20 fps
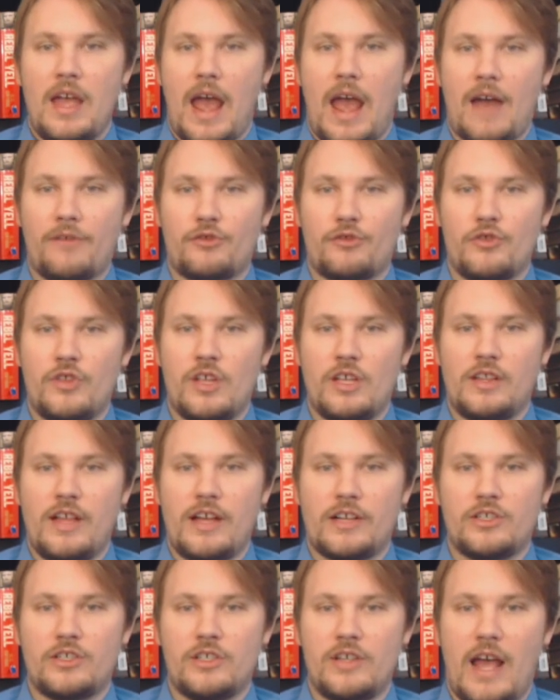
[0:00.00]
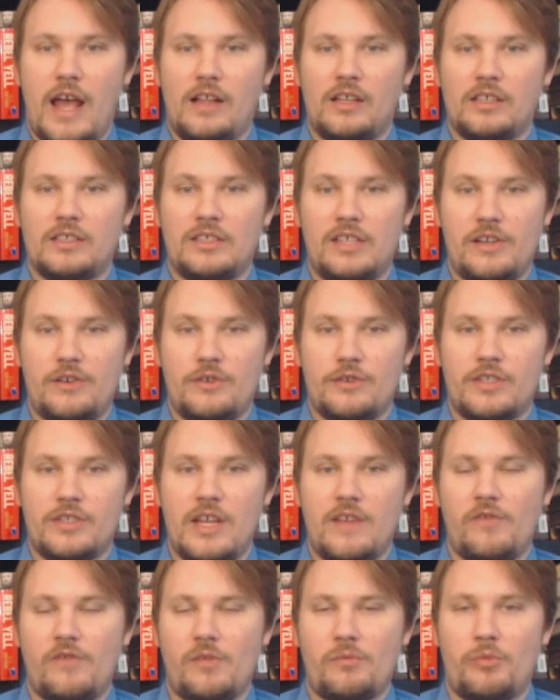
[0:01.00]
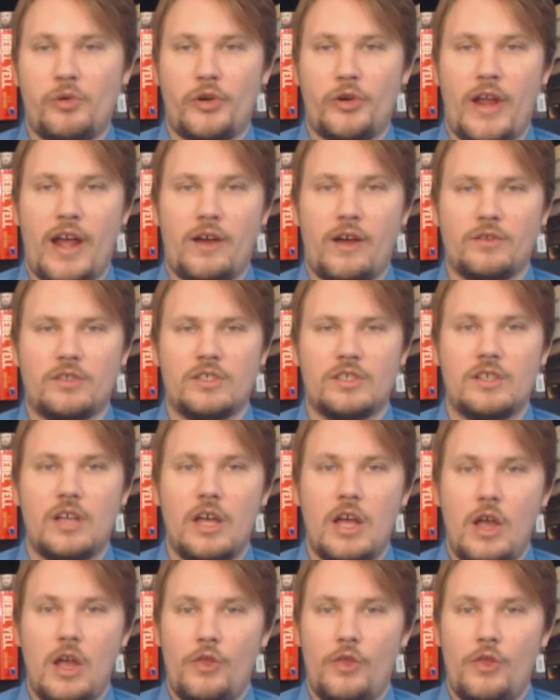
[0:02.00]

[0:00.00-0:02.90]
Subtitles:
After the election, Alexander Stephens pronounced,